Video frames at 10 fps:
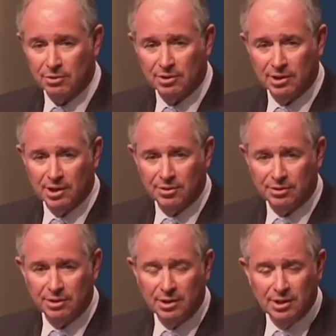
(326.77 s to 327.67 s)
ore
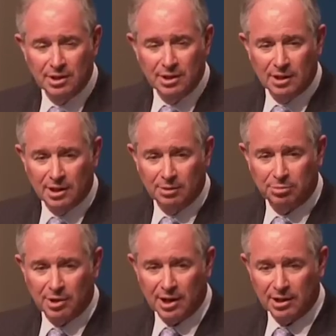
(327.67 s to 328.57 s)
and
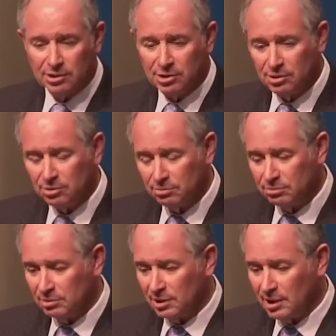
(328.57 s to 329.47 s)
other products to